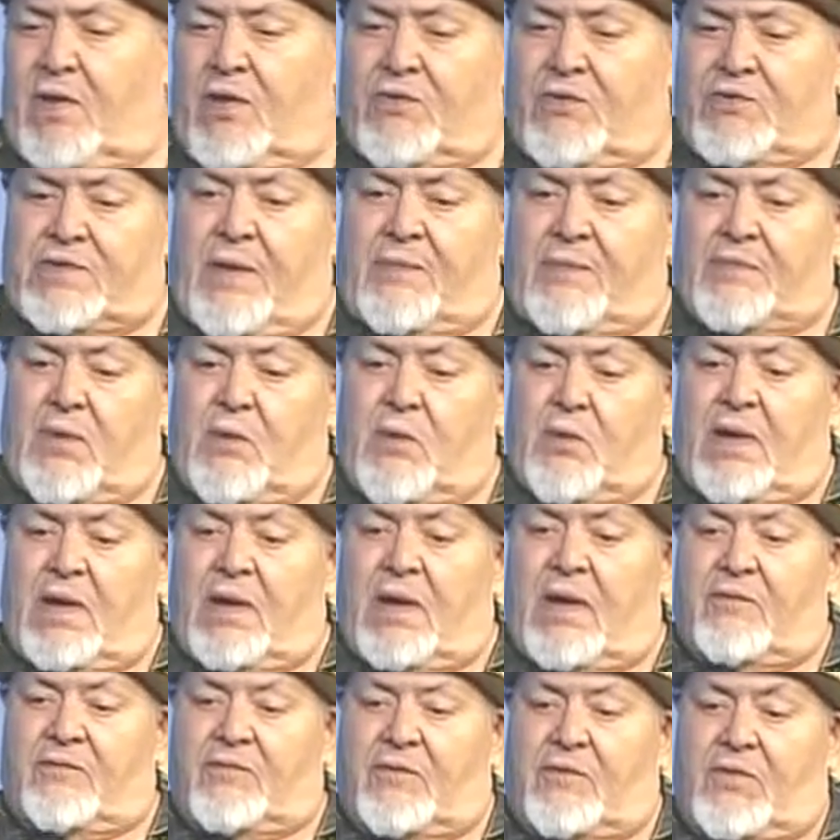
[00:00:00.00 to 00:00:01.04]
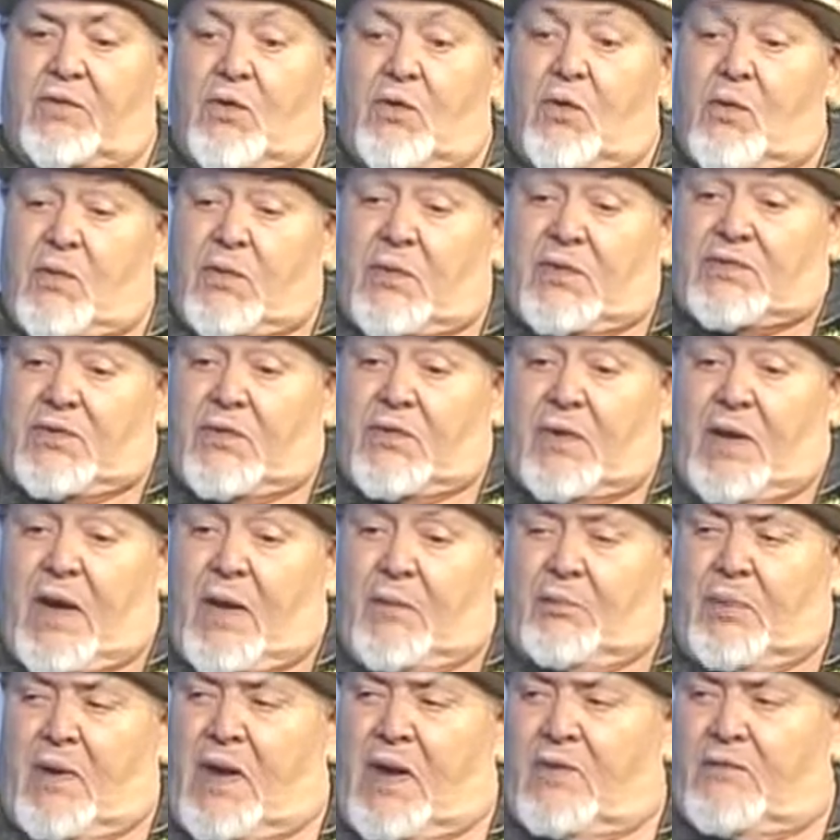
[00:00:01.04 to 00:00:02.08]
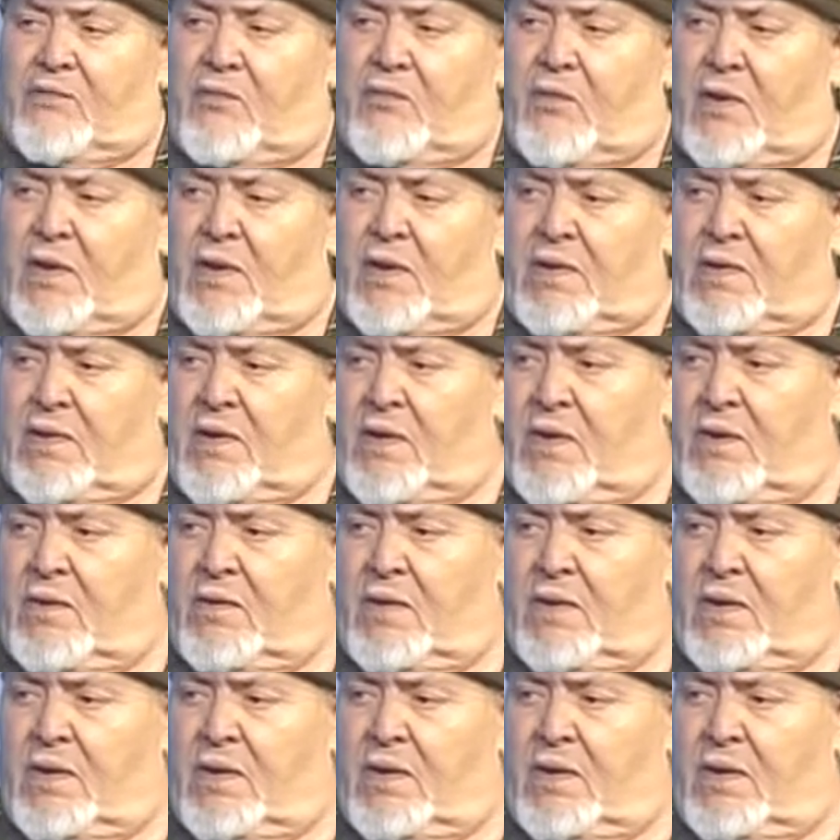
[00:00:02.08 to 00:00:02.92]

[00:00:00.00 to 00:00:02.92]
you know, something we love to do, and we still got paid for it. You know.